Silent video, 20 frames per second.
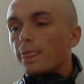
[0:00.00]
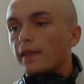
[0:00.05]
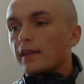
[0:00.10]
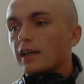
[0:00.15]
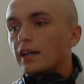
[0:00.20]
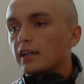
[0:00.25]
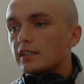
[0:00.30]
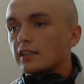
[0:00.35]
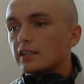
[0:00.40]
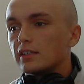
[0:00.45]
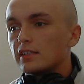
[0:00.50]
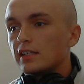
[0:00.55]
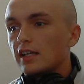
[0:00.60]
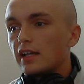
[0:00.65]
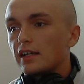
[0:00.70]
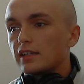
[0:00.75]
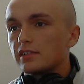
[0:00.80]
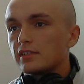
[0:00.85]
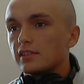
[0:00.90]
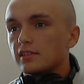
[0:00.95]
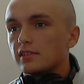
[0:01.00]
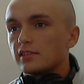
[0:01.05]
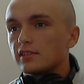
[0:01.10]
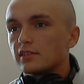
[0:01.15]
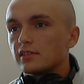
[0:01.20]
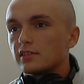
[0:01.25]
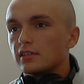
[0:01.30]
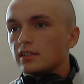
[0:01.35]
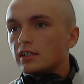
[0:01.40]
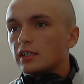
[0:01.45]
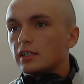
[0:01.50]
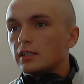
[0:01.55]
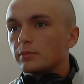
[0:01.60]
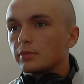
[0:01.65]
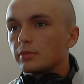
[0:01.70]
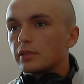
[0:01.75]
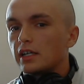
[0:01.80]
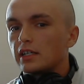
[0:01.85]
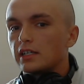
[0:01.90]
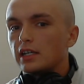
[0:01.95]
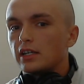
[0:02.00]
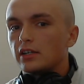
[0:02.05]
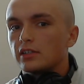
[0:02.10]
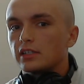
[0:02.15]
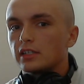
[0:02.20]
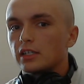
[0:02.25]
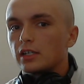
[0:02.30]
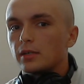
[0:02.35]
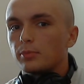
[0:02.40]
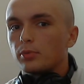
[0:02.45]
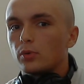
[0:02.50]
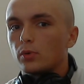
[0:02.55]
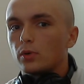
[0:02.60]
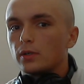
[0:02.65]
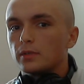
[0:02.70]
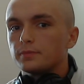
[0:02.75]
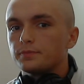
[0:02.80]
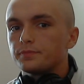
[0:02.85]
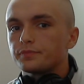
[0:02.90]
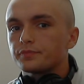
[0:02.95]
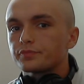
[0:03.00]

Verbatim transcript: Got into Texas, um, got down in the airport,